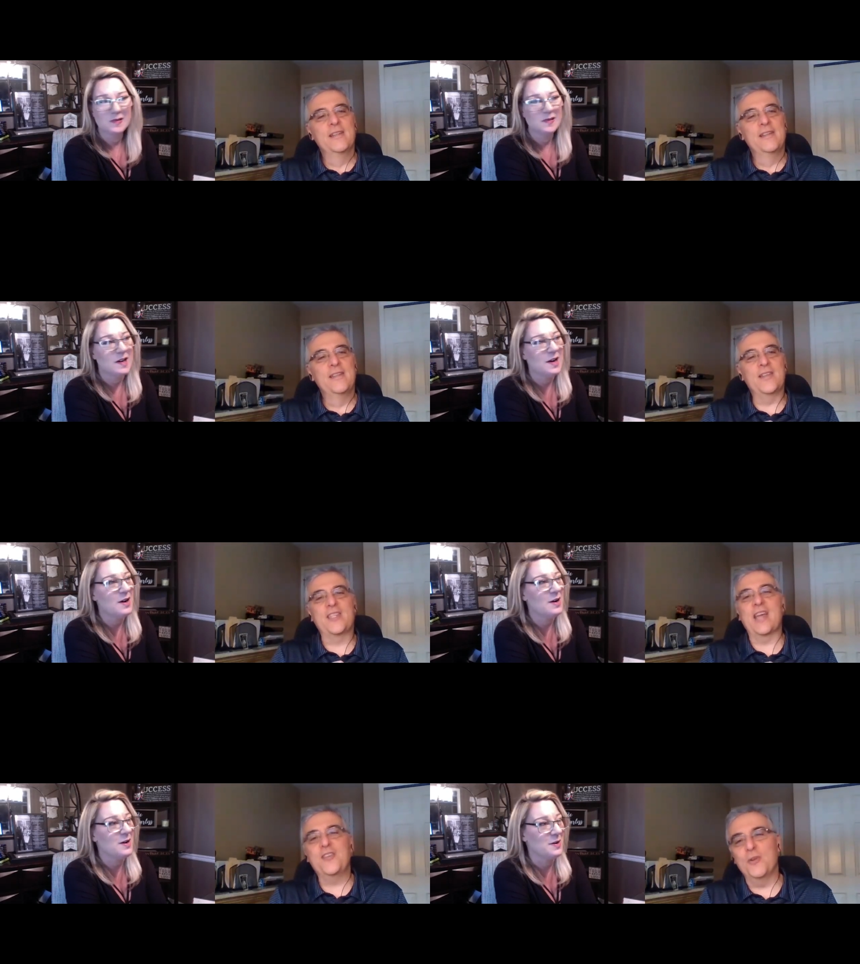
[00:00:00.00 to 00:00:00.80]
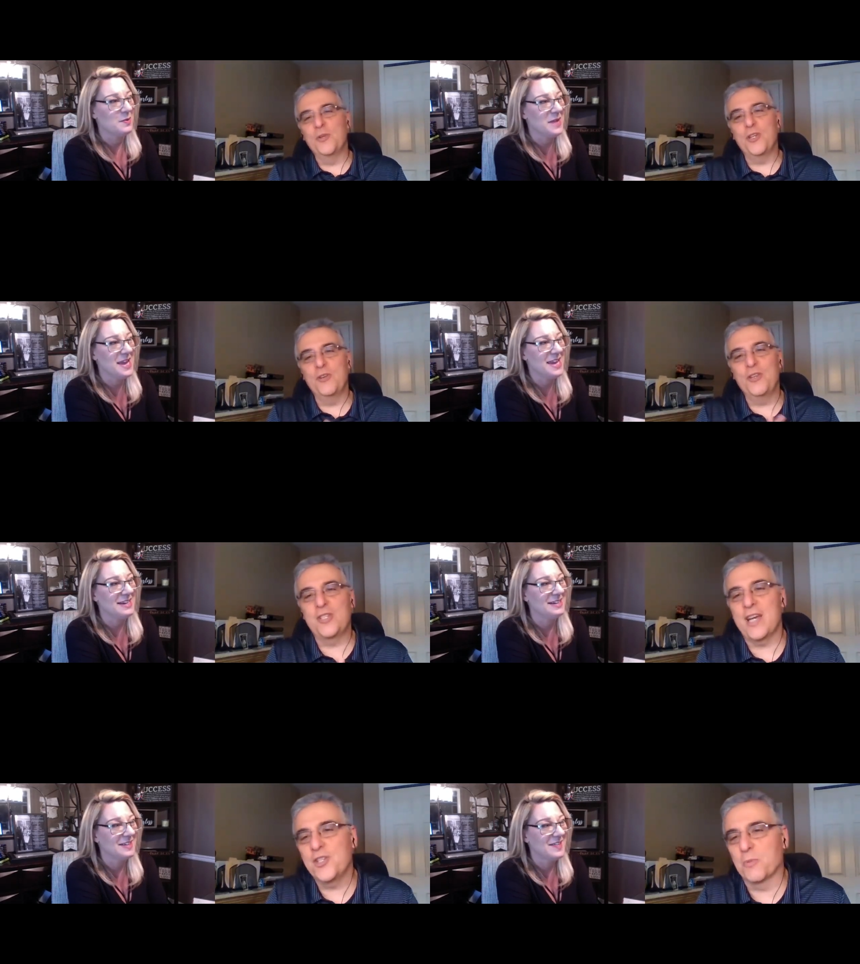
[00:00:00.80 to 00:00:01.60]
Speaker 1: Oh, you said you, you,
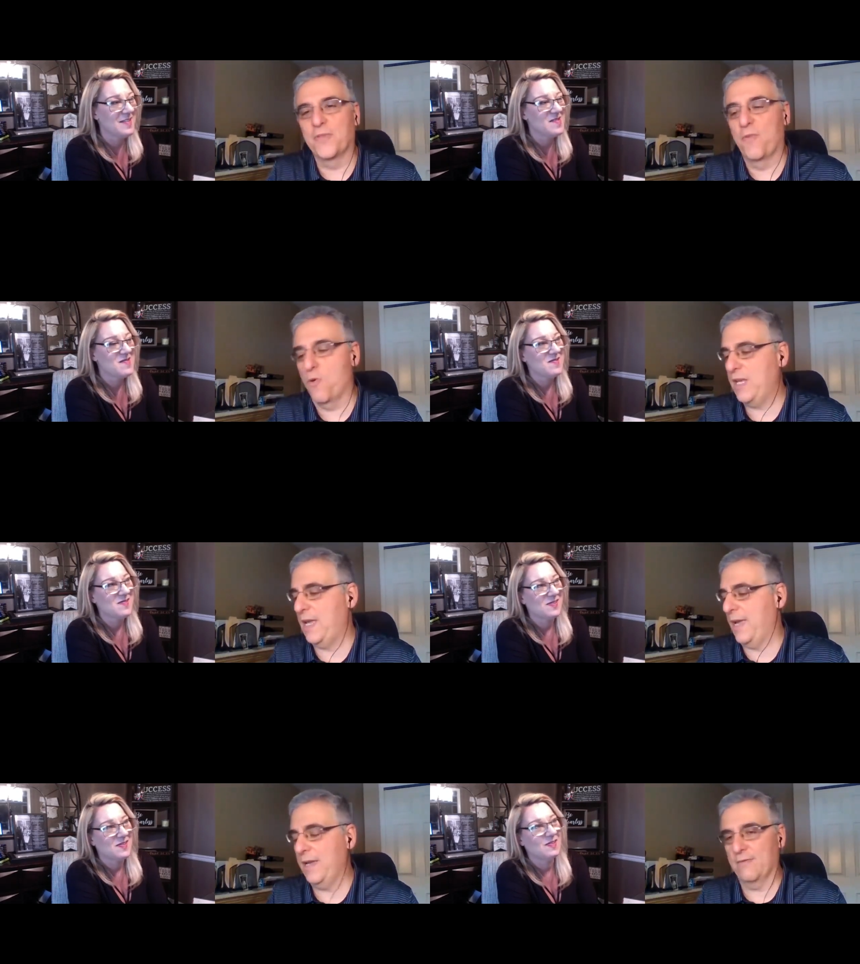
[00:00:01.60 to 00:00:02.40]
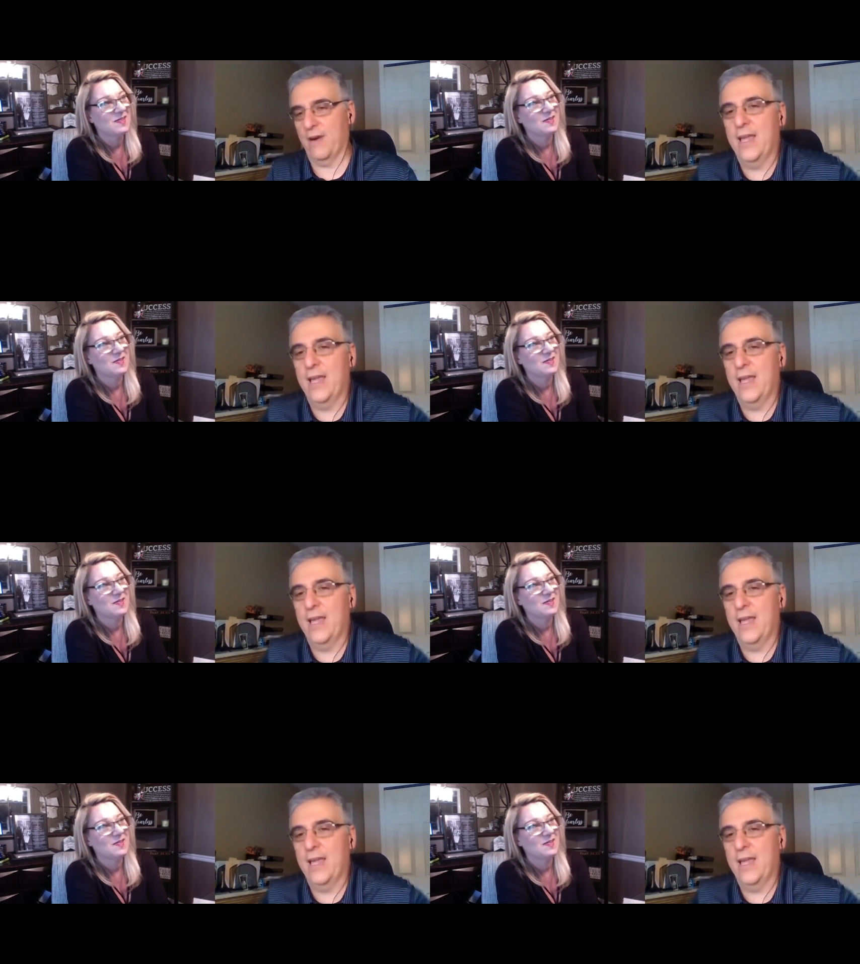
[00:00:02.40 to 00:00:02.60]
you said you were 48,